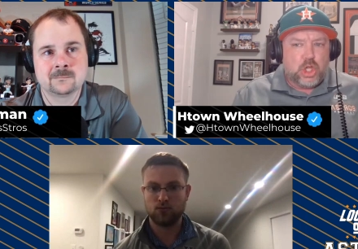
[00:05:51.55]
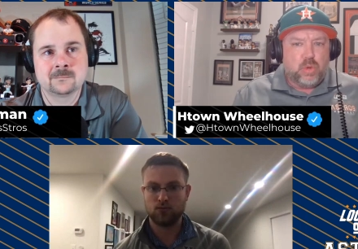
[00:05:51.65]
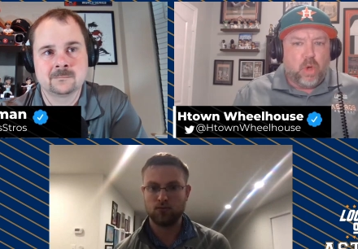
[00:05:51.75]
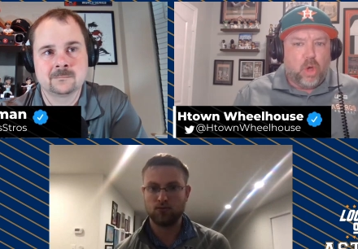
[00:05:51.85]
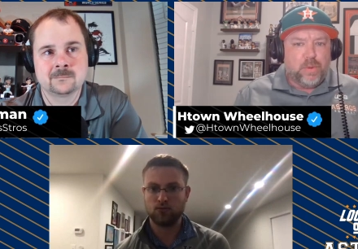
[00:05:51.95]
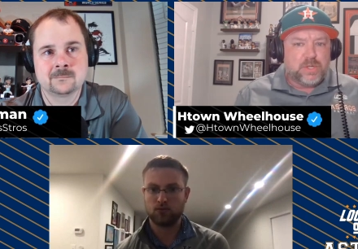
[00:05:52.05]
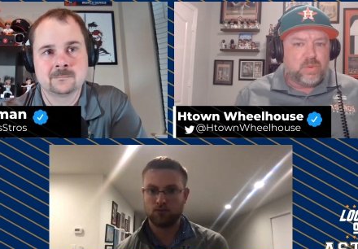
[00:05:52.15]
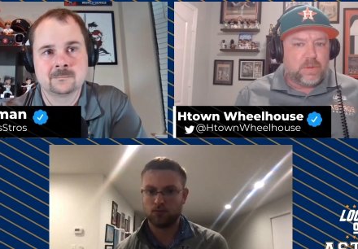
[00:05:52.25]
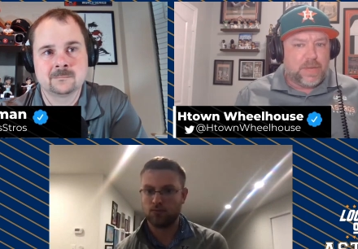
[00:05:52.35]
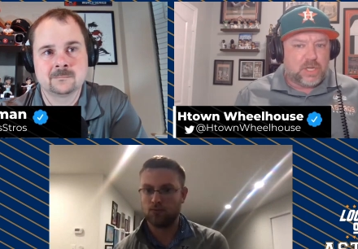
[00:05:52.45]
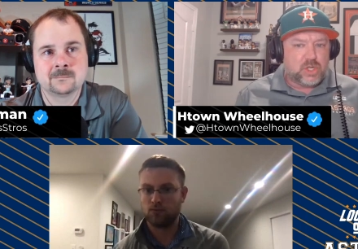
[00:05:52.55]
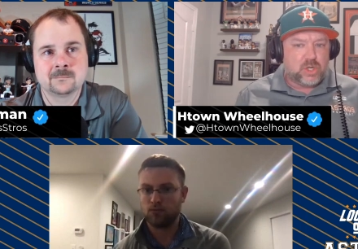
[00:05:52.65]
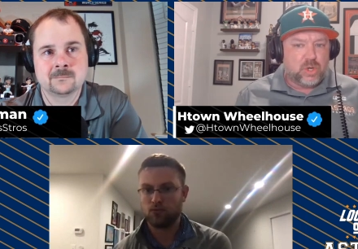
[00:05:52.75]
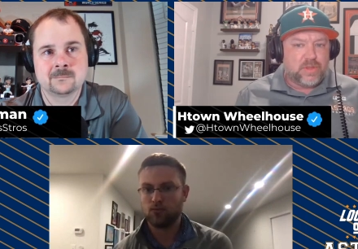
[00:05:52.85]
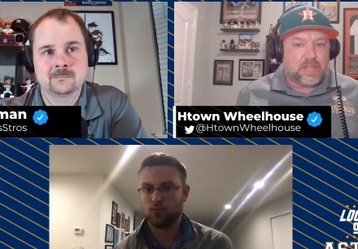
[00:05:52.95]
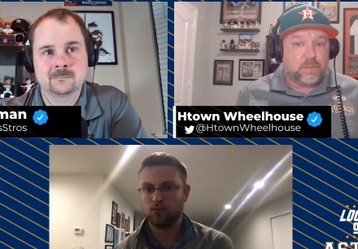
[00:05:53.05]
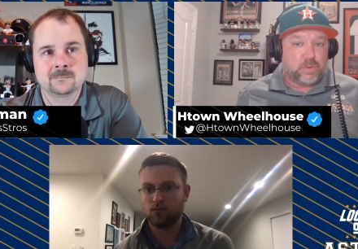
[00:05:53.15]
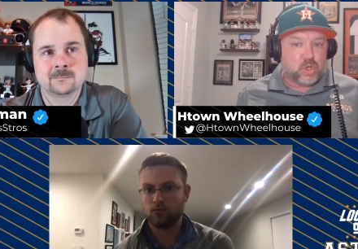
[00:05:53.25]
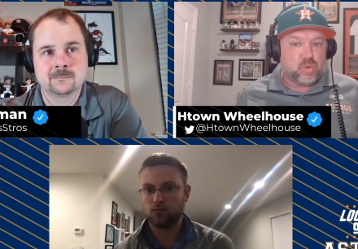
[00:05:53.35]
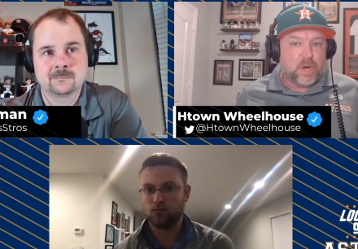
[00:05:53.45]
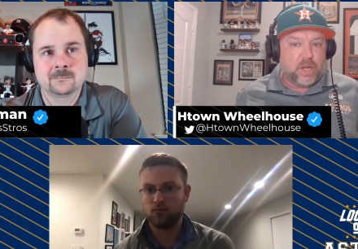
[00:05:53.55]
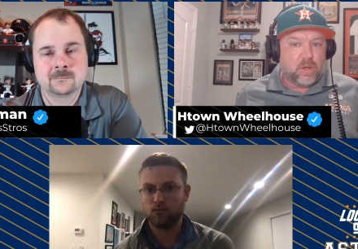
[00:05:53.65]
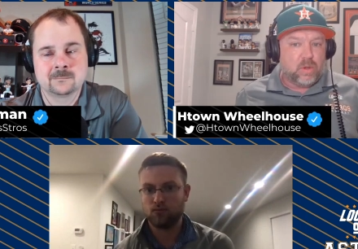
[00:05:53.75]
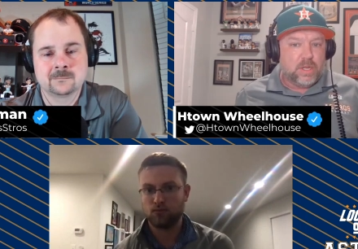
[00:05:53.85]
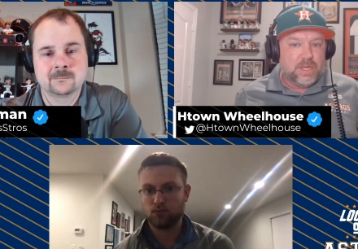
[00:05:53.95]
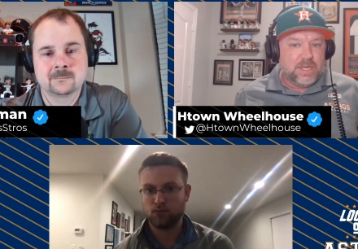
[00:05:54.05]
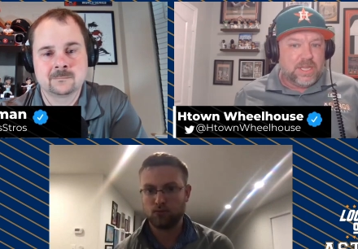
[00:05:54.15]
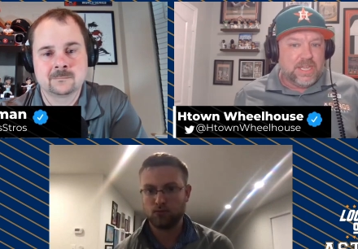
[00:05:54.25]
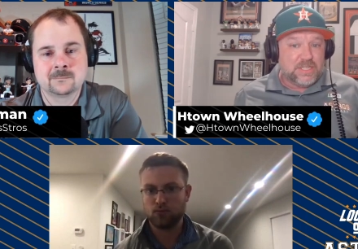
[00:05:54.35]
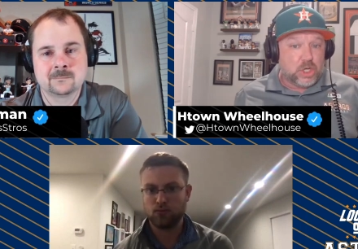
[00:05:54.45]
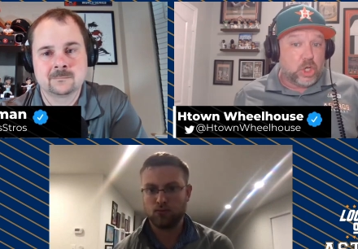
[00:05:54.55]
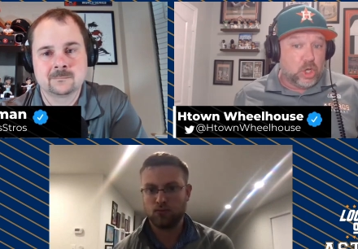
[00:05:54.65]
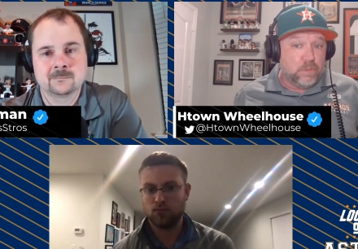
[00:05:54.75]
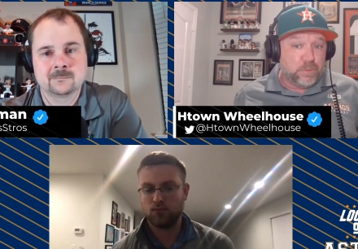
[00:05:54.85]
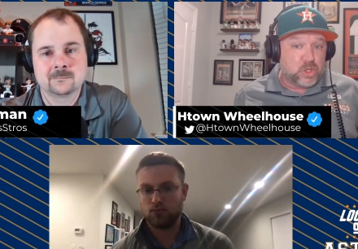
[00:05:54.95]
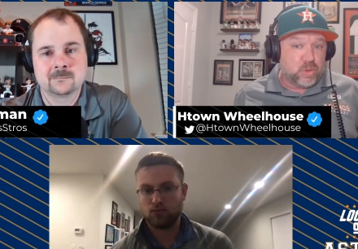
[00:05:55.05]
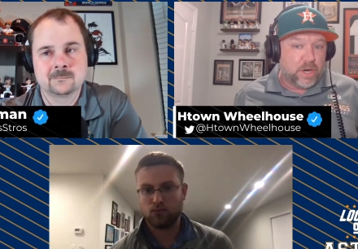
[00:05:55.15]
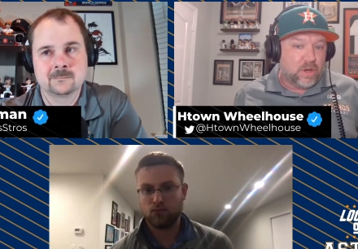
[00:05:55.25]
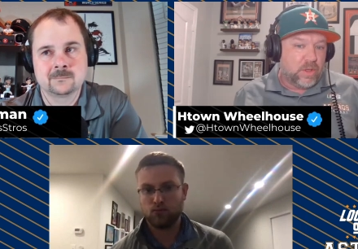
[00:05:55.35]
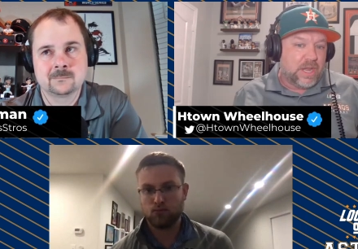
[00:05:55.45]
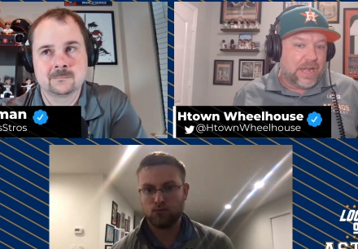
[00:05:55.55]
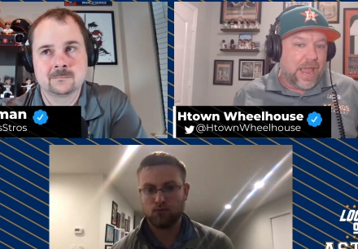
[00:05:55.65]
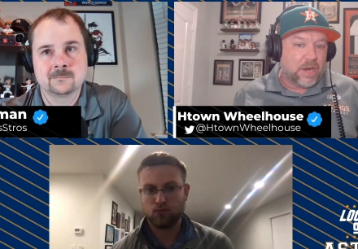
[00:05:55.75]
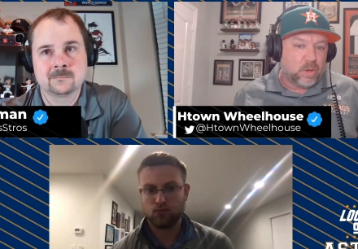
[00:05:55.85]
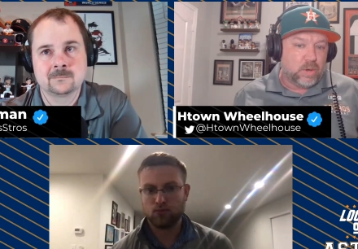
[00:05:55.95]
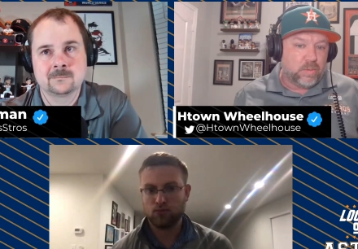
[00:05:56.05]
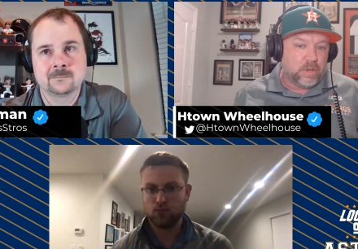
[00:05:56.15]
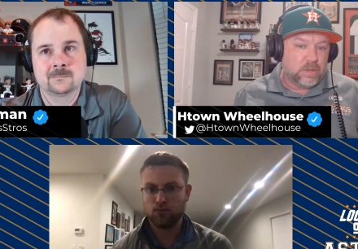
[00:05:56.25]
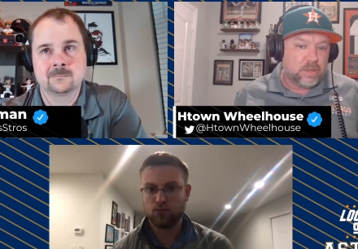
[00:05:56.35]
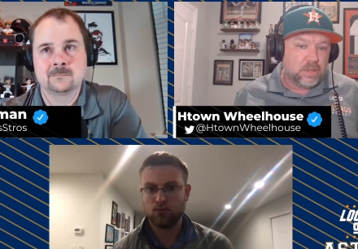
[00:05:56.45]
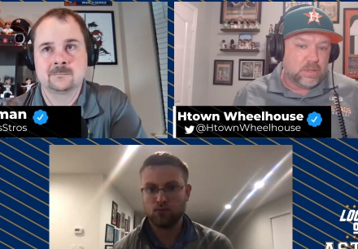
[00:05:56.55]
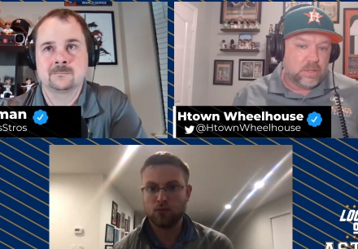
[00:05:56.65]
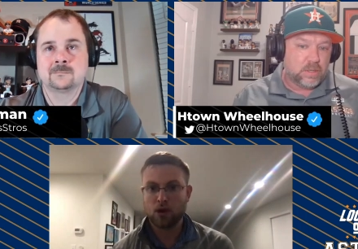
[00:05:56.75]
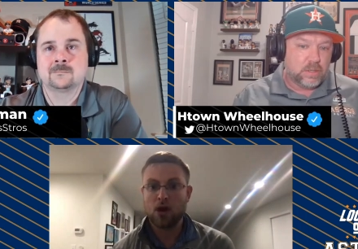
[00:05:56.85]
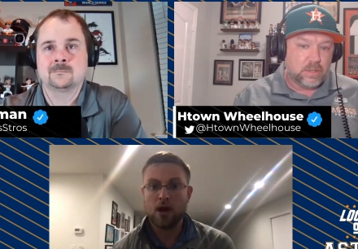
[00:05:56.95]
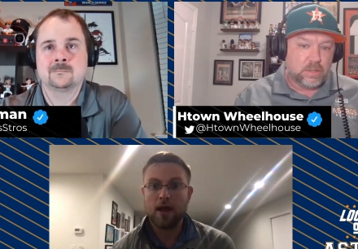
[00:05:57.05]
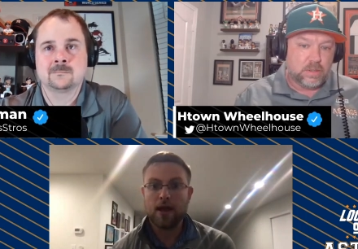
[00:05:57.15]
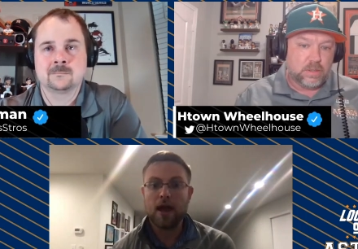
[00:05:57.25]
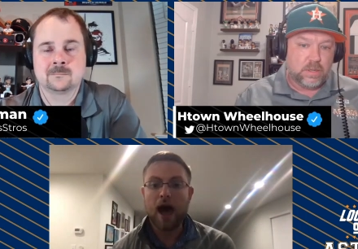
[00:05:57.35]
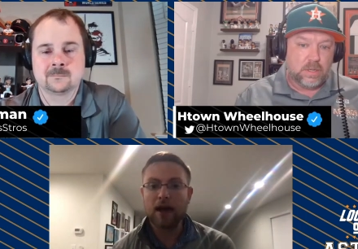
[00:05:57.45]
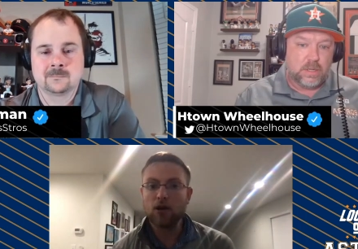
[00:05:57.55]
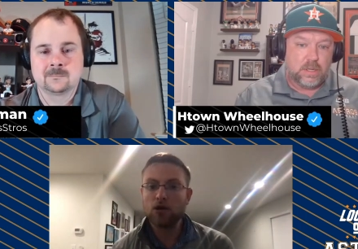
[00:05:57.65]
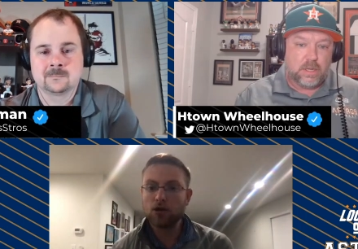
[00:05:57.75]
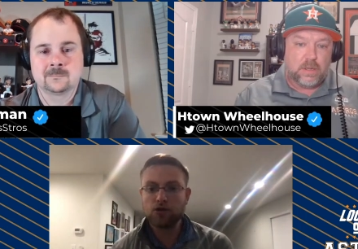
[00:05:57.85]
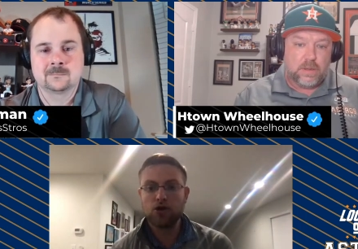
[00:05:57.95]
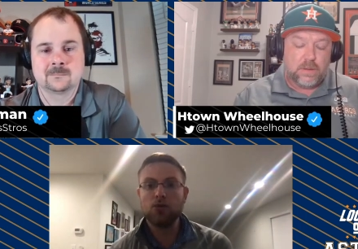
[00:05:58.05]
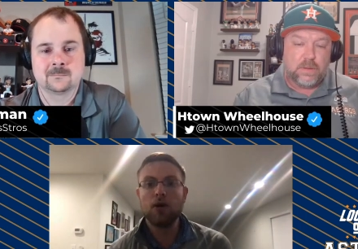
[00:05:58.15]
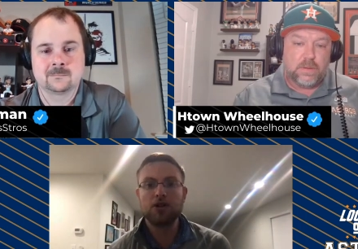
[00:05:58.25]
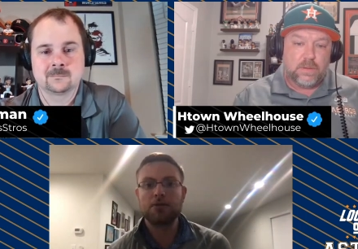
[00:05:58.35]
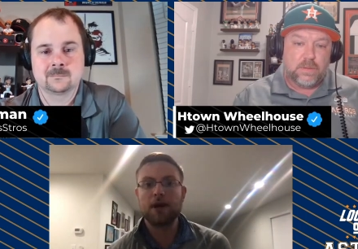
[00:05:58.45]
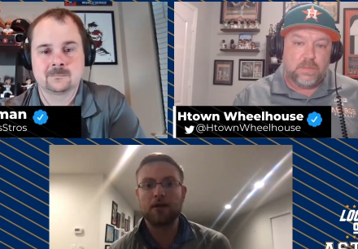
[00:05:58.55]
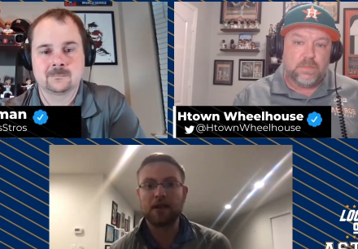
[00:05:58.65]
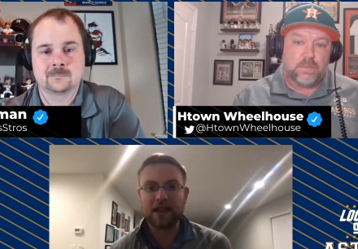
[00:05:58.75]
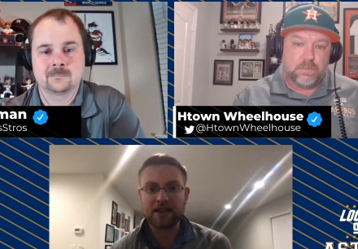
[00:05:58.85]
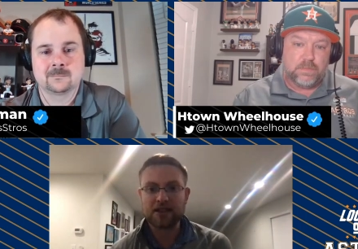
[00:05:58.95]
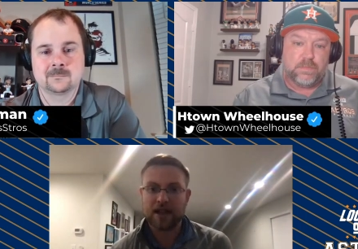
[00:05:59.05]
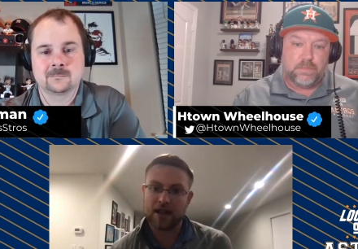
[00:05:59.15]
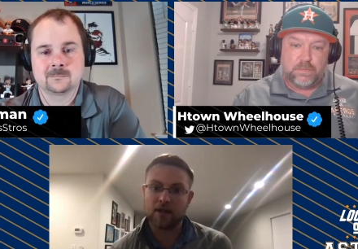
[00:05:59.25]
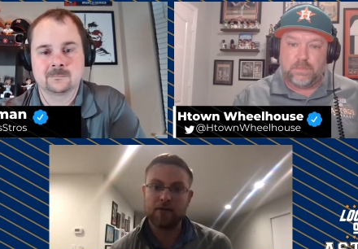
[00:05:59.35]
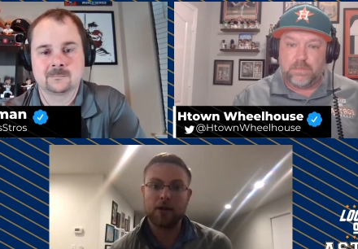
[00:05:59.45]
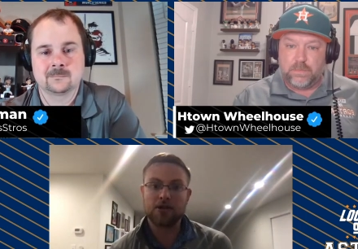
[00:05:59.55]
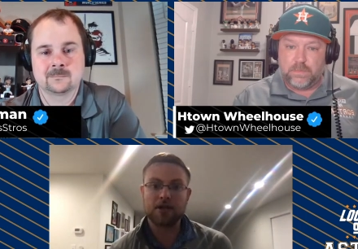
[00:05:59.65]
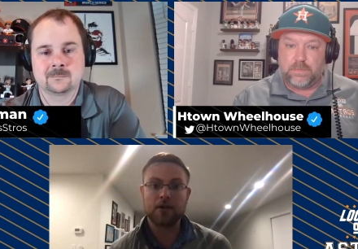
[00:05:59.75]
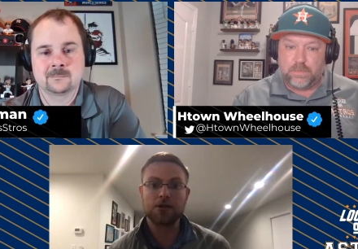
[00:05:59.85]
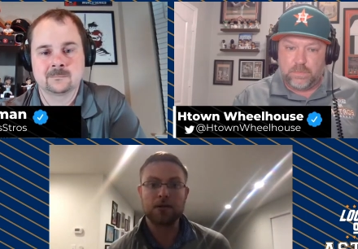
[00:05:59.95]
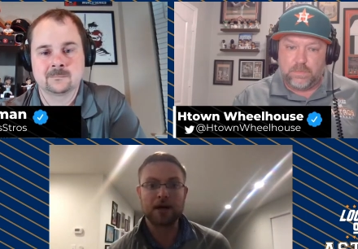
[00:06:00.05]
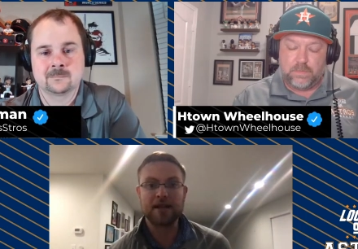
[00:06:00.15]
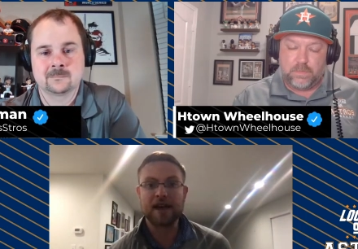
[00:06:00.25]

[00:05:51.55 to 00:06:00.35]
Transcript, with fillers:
Speaker 1: you always want to make sure that the portrayal is a good portrayal and an accurate one.
Speaker 2: Yeah, I don't know too much about the inside of it because that was my